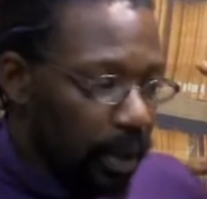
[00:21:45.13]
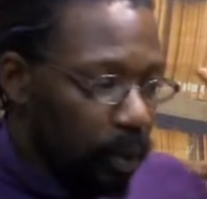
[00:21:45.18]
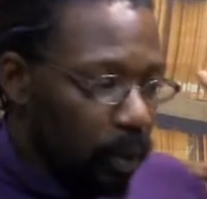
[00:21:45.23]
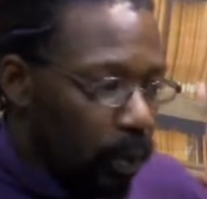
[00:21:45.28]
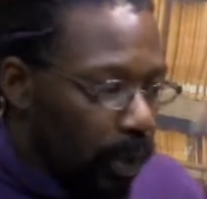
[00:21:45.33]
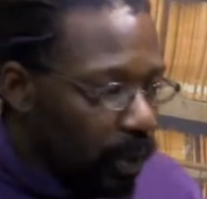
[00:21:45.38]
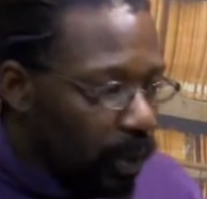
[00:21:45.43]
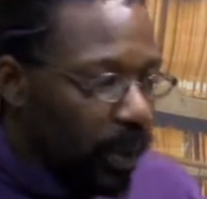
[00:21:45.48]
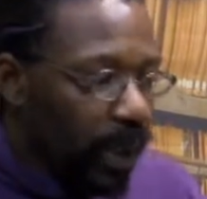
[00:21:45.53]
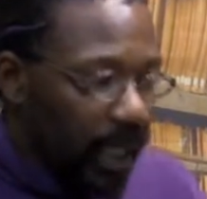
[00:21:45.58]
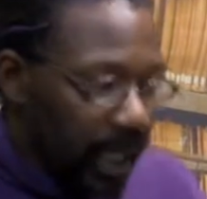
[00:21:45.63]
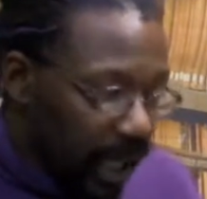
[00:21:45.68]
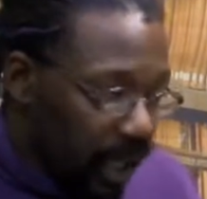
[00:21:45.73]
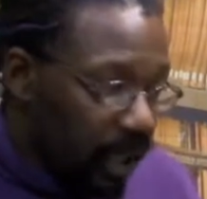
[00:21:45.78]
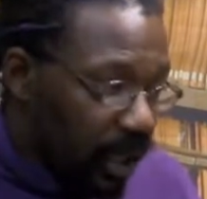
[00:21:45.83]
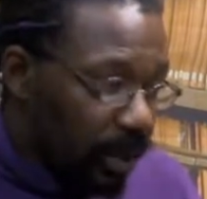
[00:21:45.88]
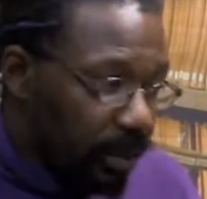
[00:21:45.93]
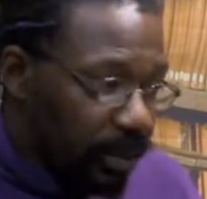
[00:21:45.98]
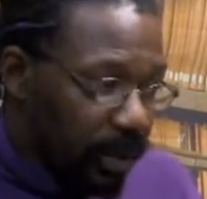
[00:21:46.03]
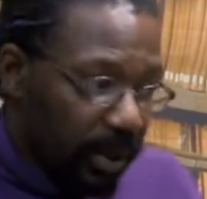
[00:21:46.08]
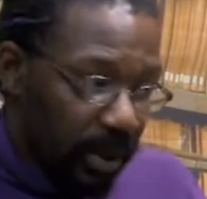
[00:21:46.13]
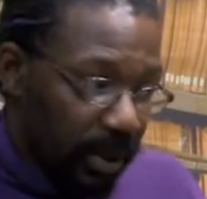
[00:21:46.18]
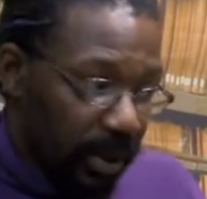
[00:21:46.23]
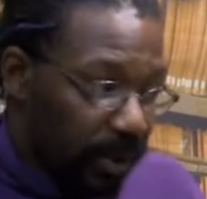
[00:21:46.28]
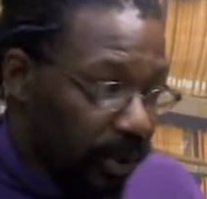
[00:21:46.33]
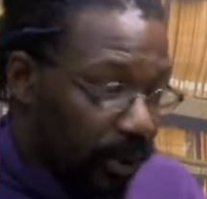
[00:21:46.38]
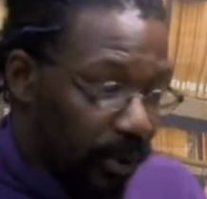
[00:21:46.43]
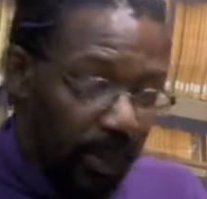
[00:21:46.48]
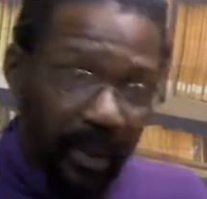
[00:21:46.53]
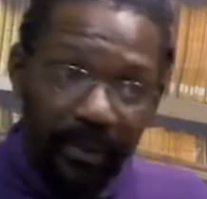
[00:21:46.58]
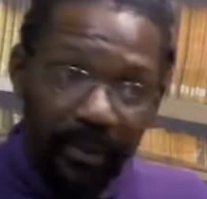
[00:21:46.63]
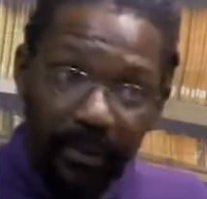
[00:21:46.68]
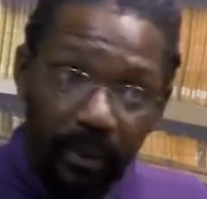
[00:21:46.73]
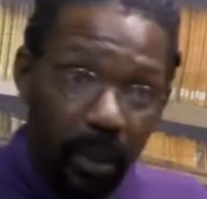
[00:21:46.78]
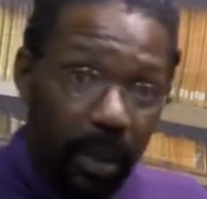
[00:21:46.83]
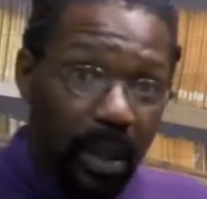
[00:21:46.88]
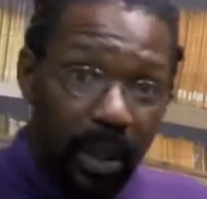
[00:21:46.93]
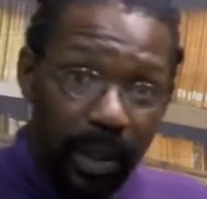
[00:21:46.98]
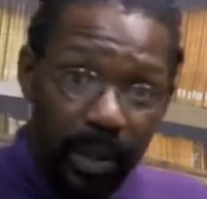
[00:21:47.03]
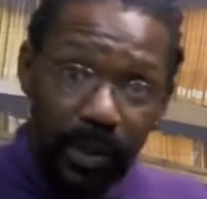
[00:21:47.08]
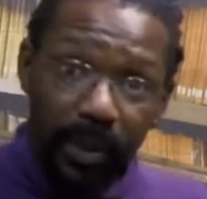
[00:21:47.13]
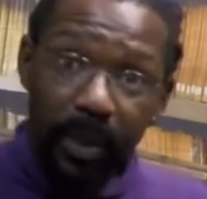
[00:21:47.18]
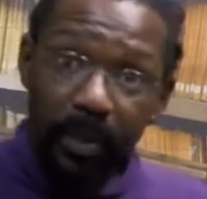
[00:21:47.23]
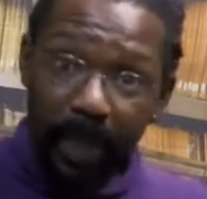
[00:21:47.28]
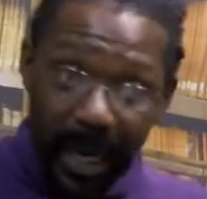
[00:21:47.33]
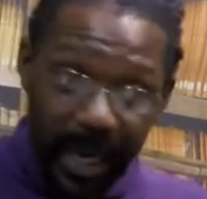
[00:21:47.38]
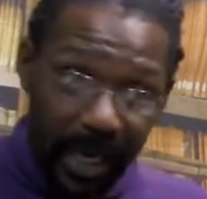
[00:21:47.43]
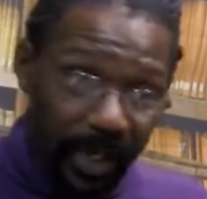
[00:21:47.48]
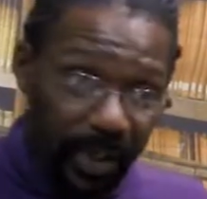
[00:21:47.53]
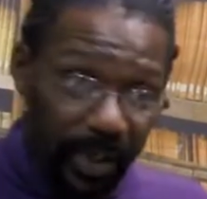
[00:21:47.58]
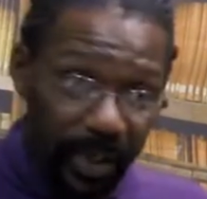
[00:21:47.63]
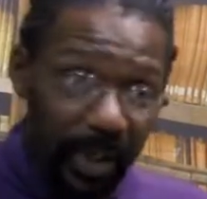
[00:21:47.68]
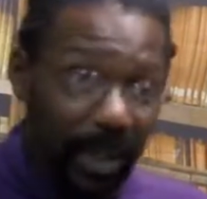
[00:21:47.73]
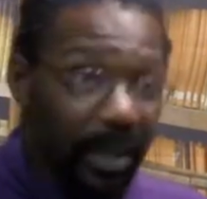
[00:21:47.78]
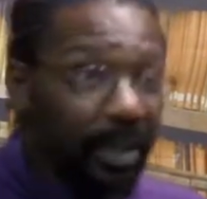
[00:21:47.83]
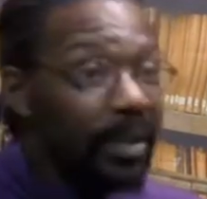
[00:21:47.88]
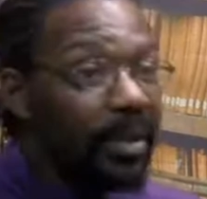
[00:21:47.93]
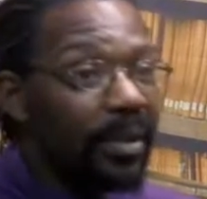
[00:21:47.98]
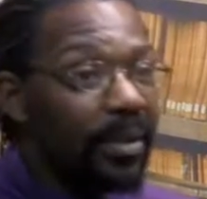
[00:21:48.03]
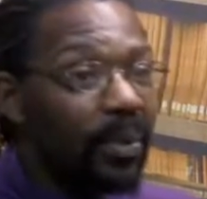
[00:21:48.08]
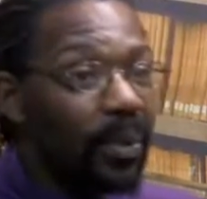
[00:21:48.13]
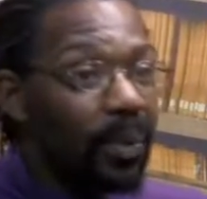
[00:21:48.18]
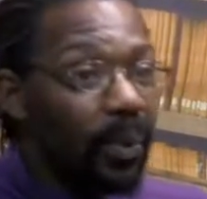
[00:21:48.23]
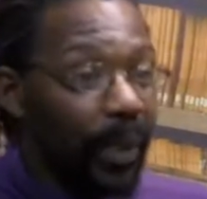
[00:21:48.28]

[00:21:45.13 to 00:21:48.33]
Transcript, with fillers: when we get up to three, four hundred patrons,